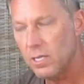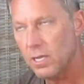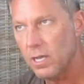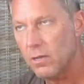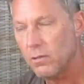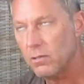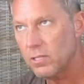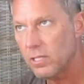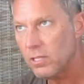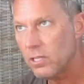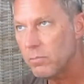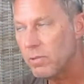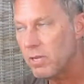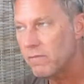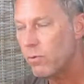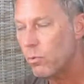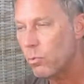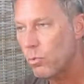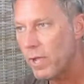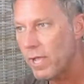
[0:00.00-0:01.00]
a little bit of
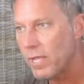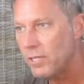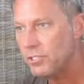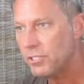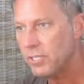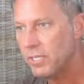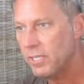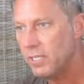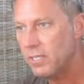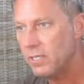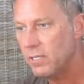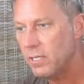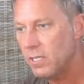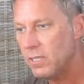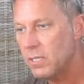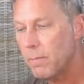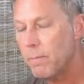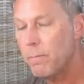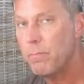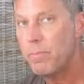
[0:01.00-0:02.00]
a wedge in
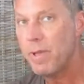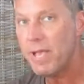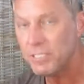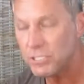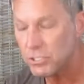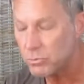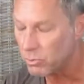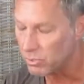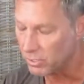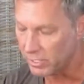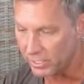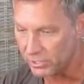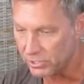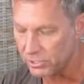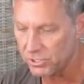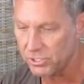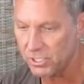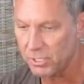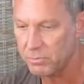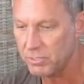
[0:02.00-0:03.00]
the best
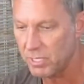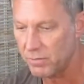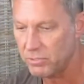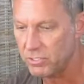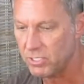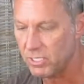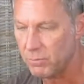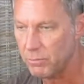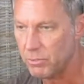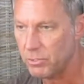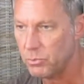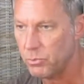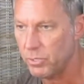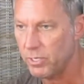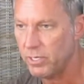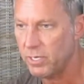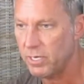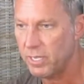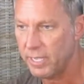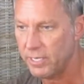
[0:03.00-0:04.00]
relationships I've seen
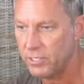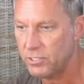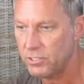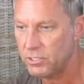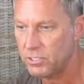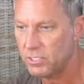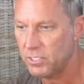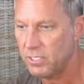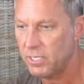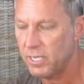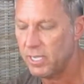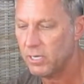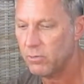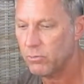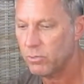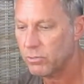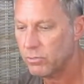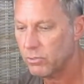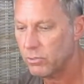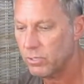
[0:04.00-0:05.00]
between an agency and a
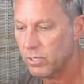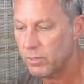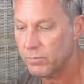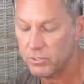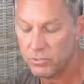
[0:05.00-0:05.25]
recruiter.